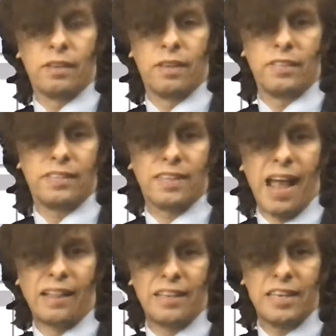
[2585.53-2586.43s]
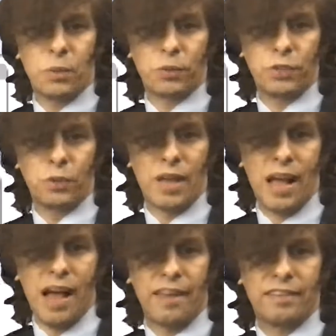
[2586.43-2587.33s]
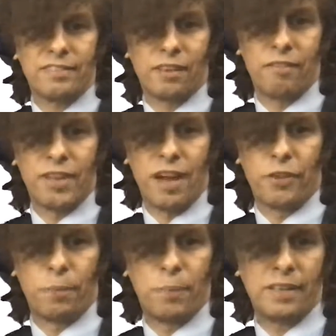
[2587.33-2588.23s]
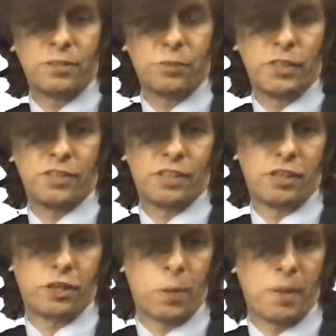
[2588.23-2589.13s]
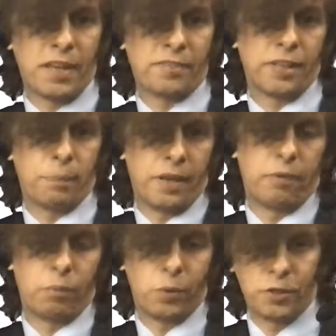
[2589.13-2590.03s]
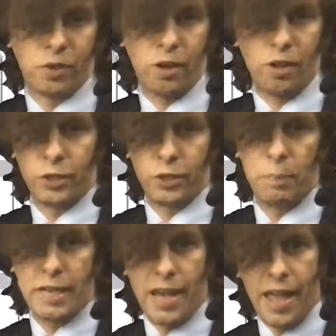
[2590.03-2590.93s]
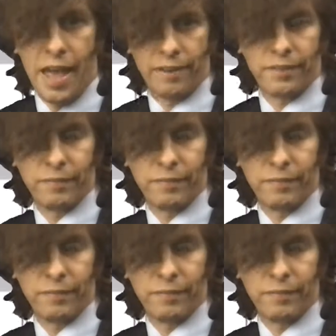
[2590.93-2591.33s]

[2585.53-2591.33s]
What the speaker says: is exactly equal to the highest of the other bids, which is a deterministic bid, which I'll call little bi hat.